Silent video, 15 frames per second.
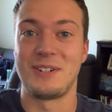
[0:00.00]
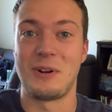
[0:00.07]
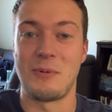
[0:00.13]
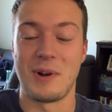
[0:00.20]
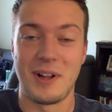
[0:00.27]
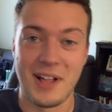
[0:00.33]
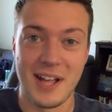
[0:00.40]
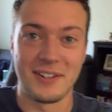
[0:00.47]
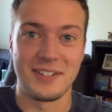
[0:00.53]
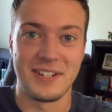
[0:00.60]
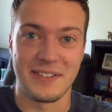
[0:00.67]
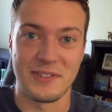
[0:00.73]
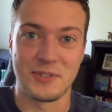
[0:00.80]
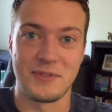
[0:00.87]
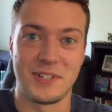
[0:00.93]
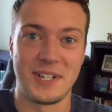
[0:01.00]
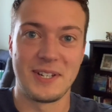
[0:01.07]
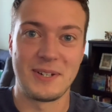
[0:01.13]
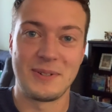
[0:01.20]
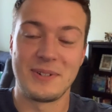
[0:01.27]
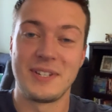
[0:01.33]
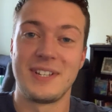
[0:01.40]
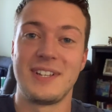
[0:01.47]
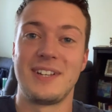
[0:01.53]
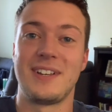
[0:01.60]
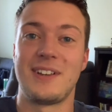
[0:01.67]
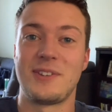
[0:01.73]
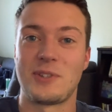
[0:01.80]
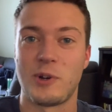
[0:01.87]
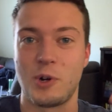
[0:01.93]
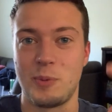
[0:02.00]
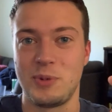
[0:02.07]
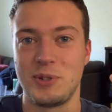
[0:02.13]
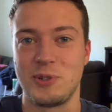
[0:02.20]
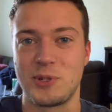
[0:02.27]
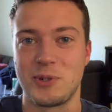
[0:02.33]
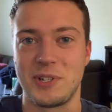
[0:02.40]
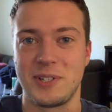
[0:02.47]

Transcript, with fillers: while editing this video, so I hope you enjoy.